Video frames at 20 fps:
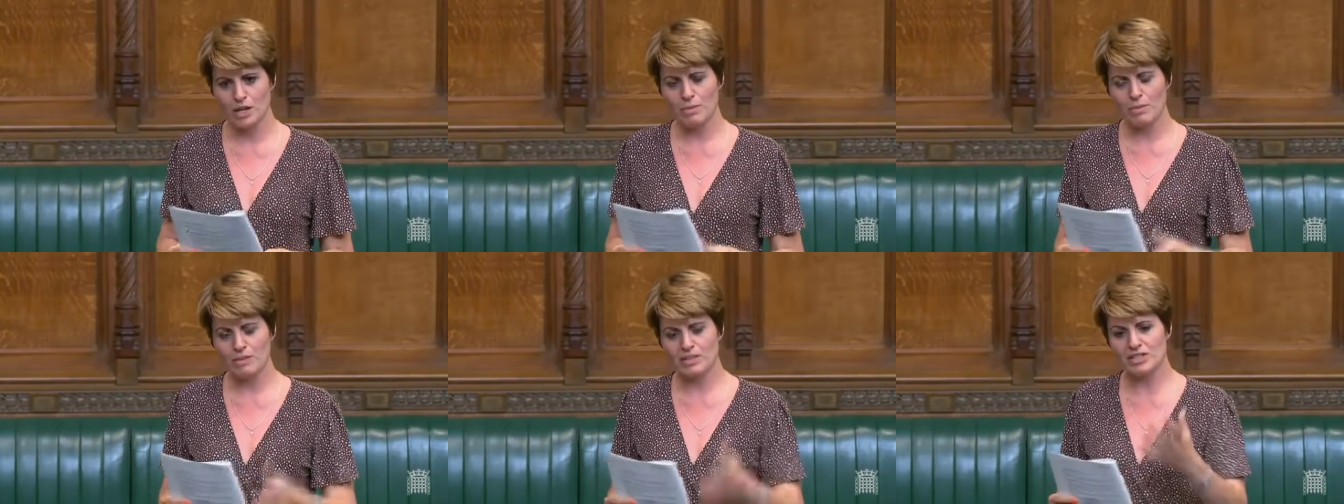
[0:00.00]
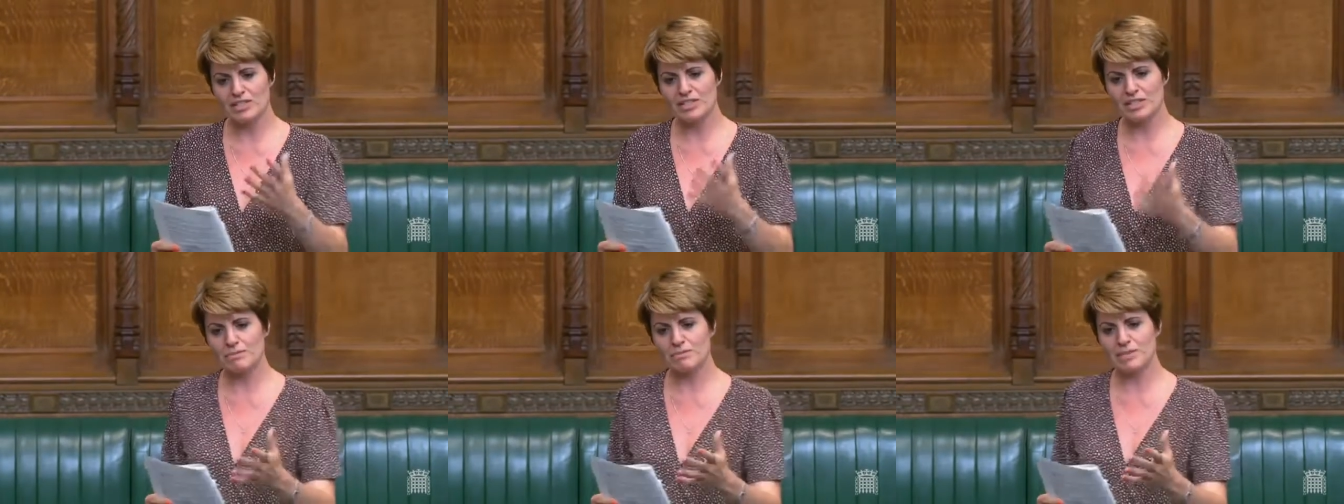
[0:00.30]
But
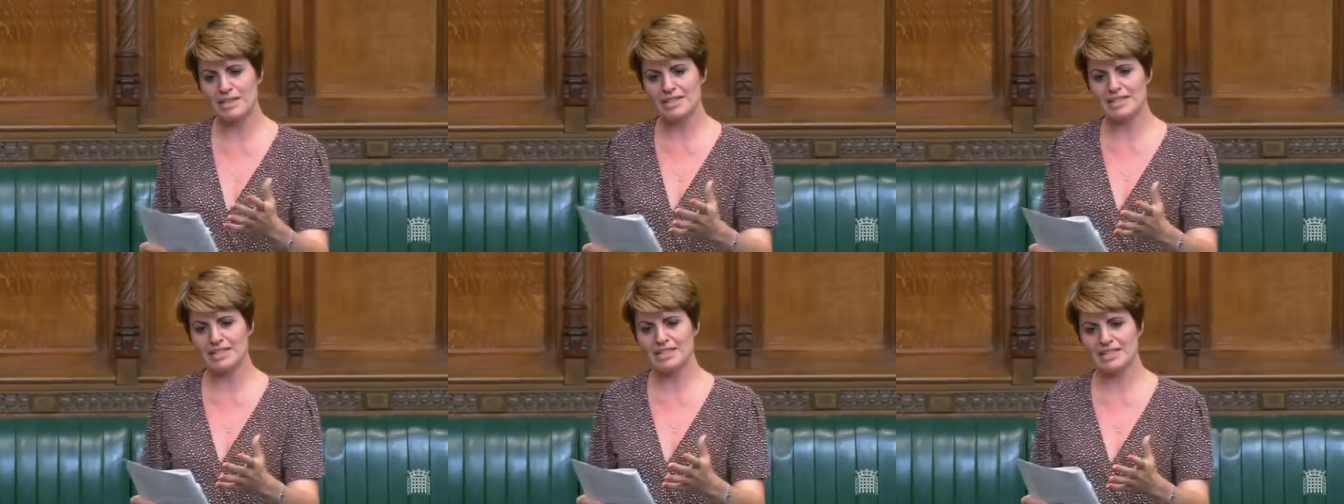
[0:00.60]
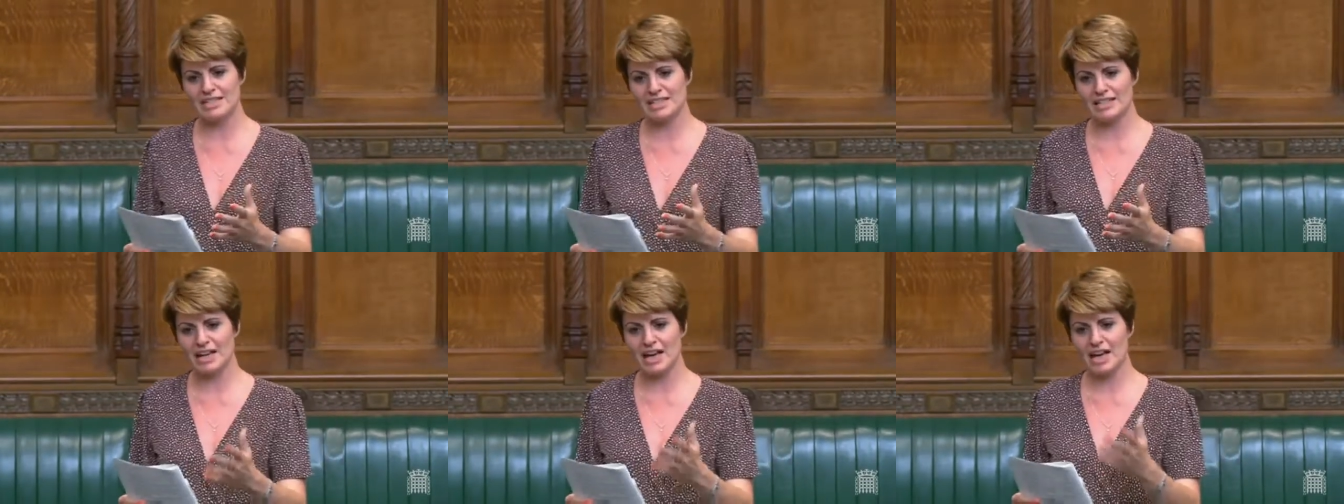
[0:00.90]
does the
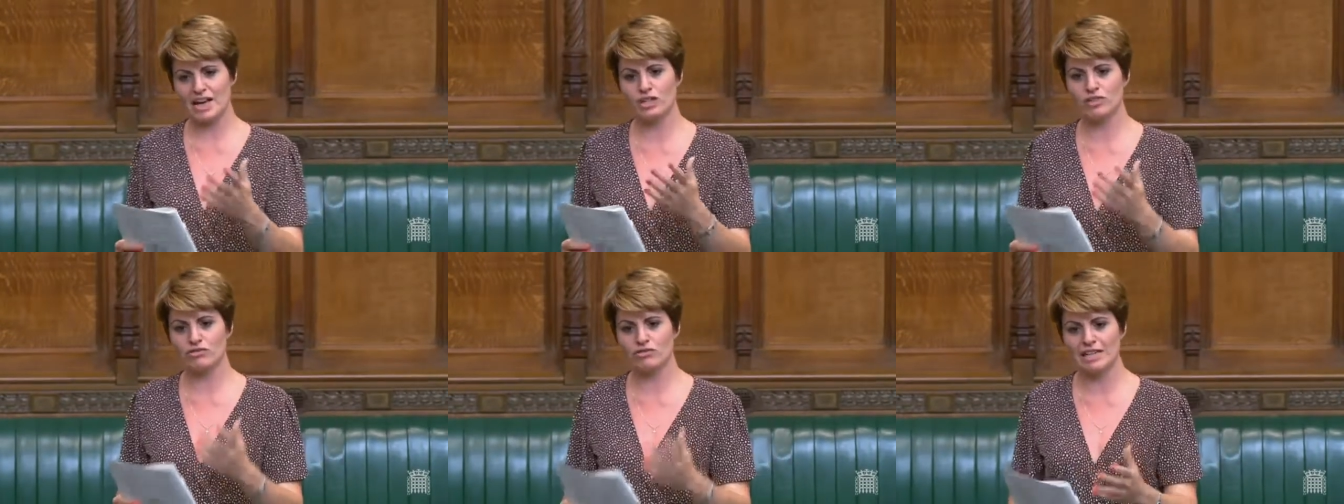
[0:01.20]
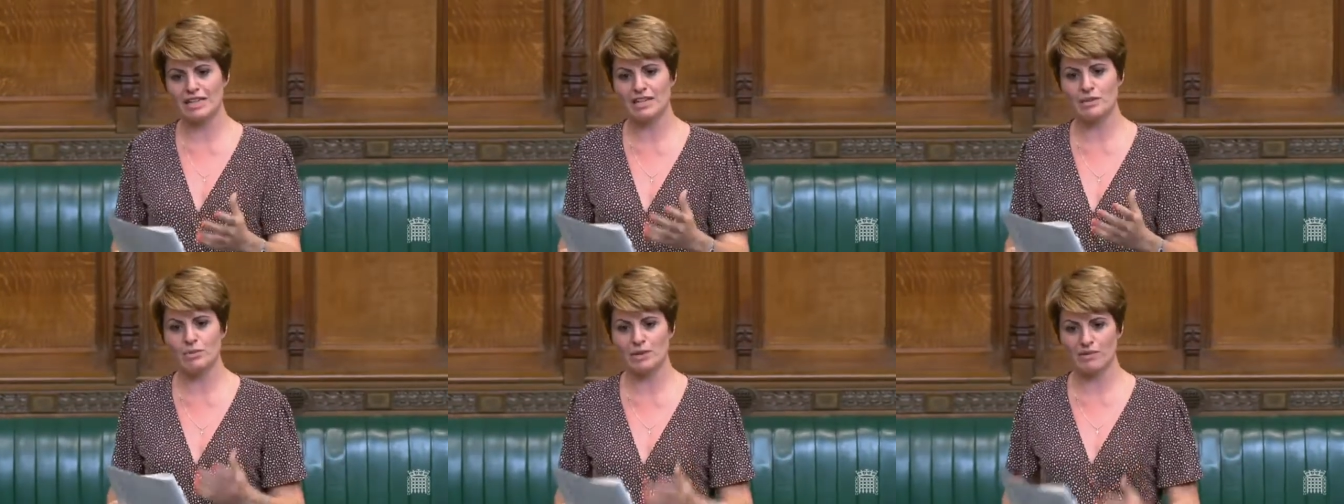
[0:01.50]
Minister
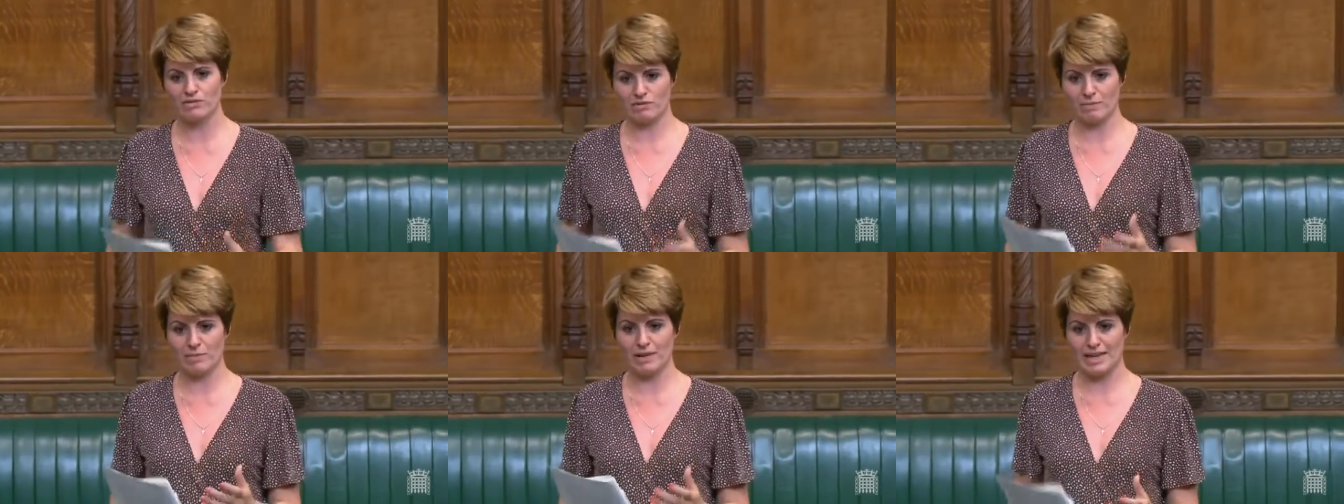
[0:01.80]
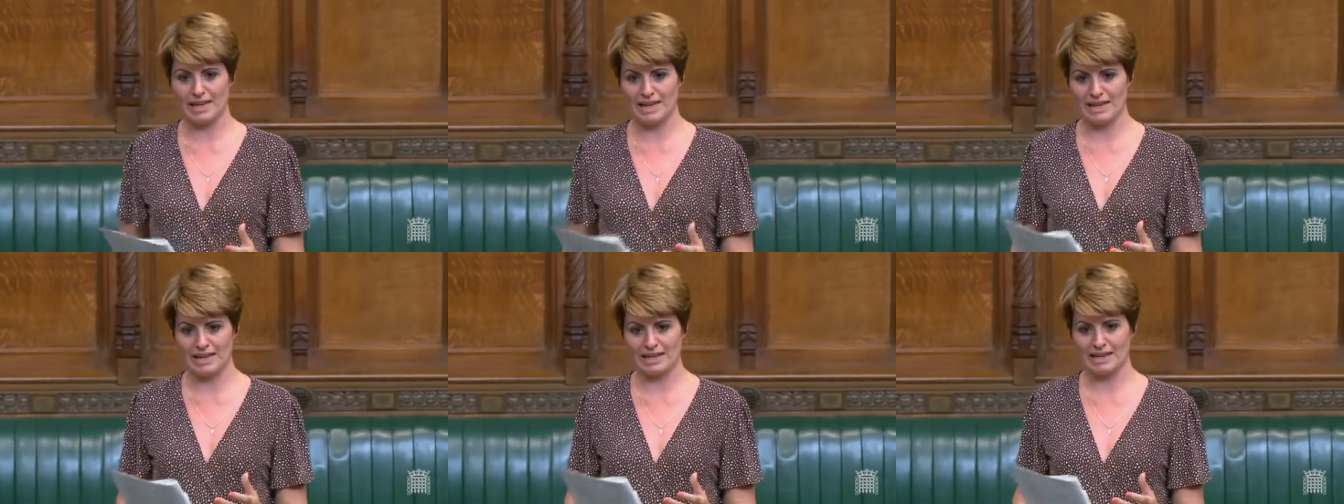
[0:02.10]
agree with
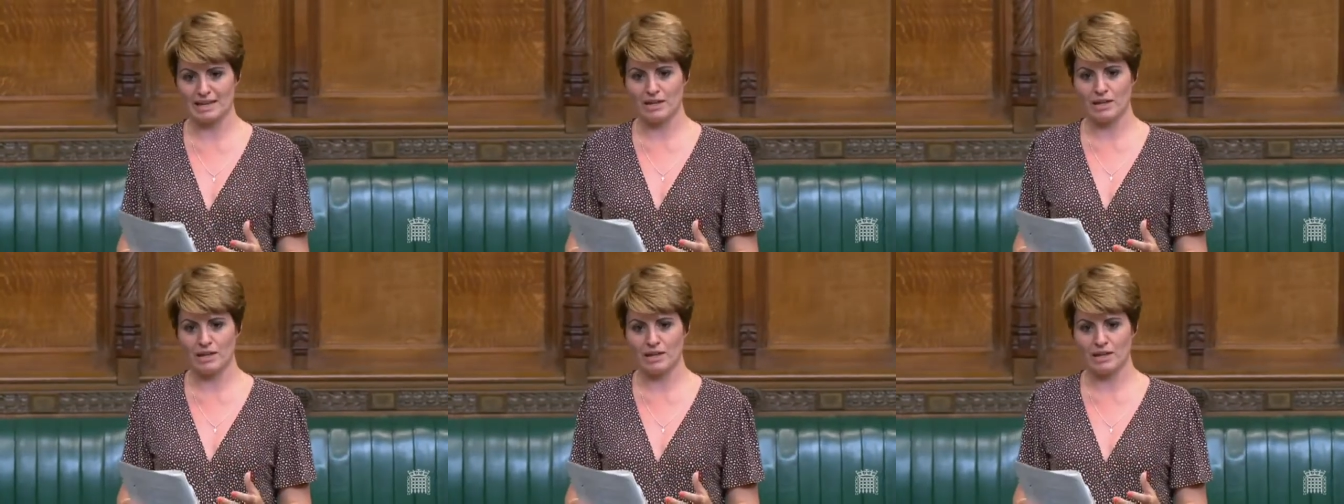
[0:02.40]
me